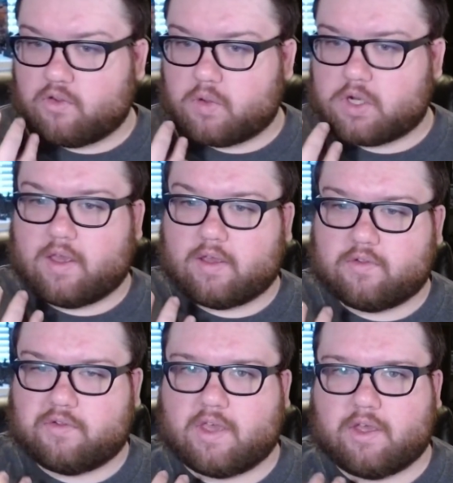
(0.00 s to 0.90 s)
which I think is a
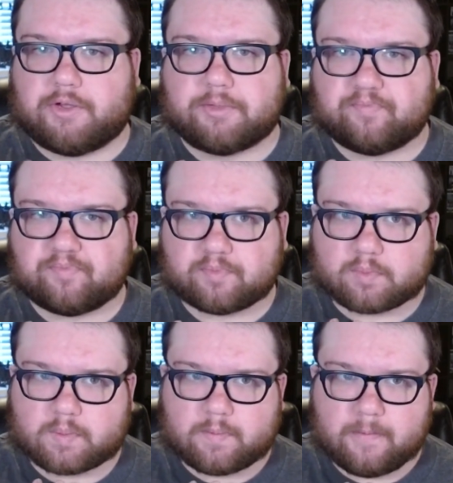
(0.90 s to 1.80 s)
skill
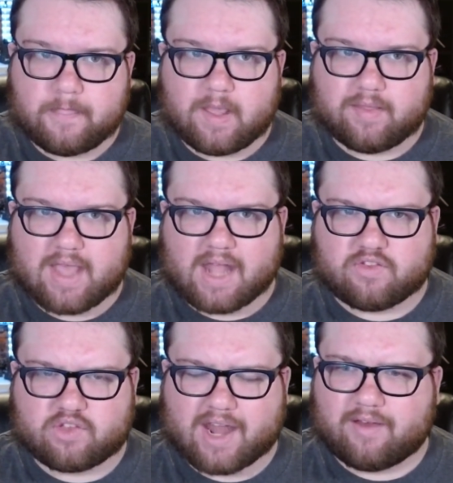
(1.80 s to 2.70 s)

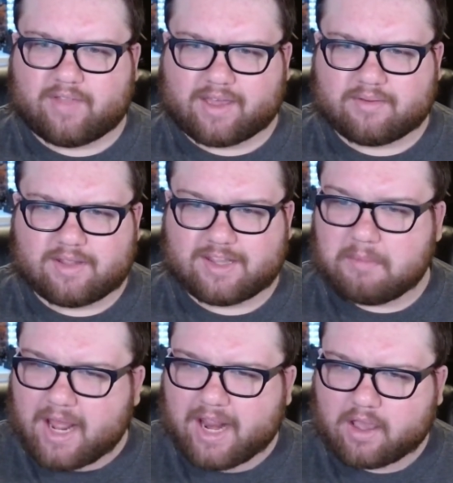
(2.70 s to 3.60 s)
that's kind of like
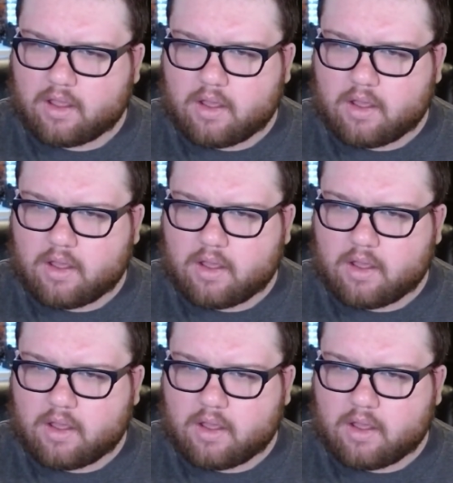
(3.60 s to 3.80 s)
intimidating.